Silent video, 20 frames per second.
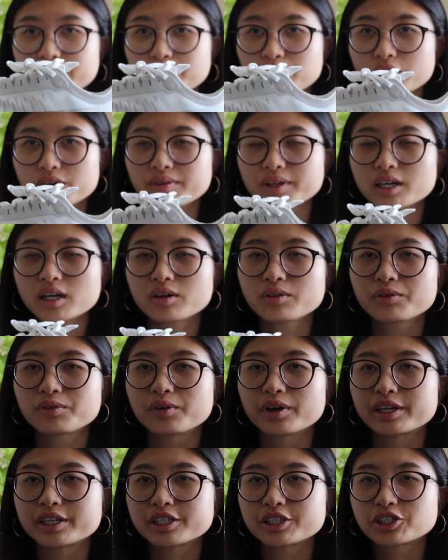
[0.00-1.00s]
They're more of like a
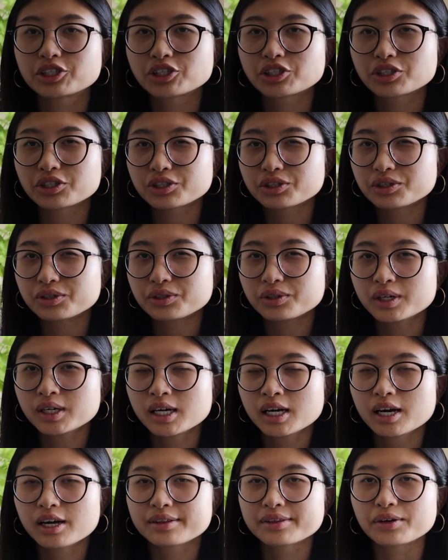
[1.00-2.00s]
running shoe.
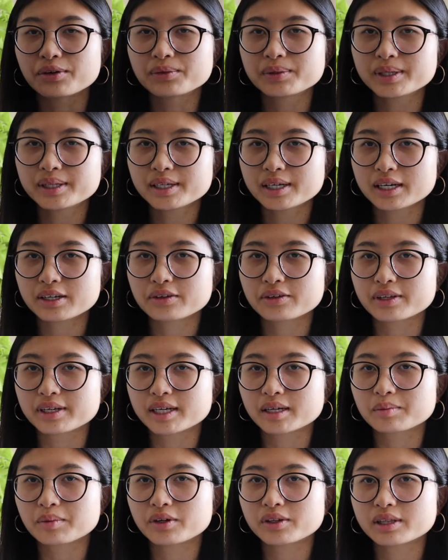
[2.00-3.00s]
The only thing I don't
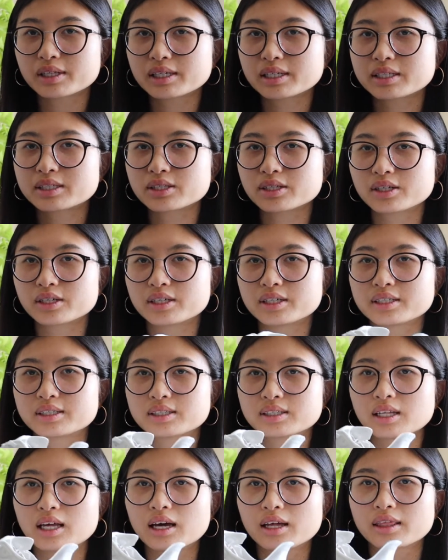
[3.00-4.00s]
like about these
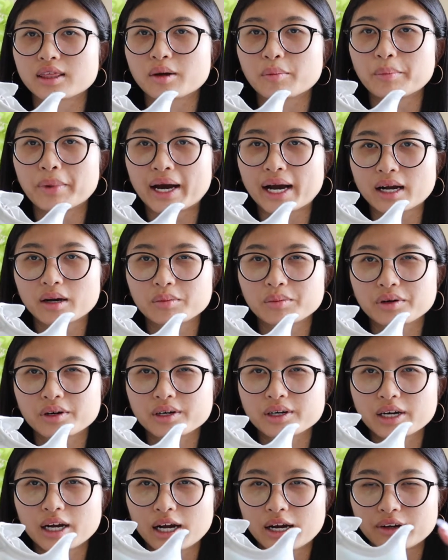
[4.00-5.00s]
is the back
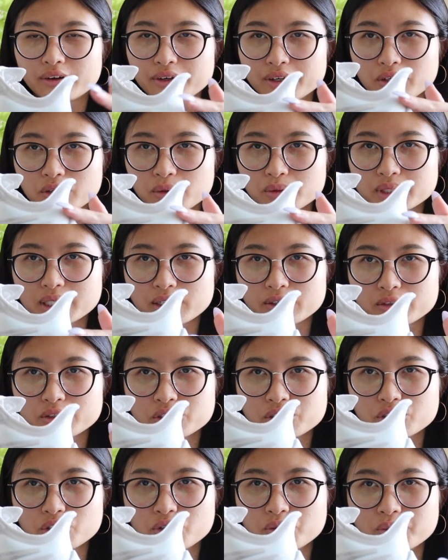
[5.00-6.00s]
part, how it goes out
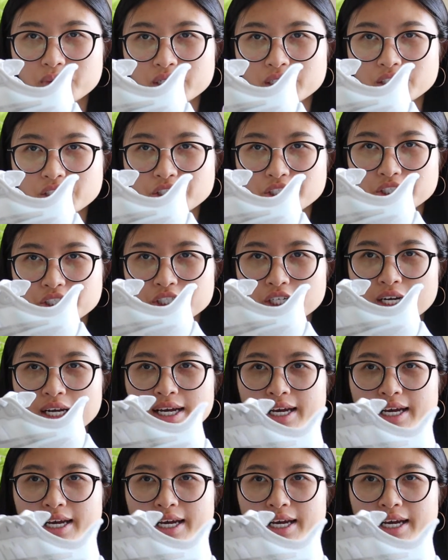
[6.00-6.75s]
so much.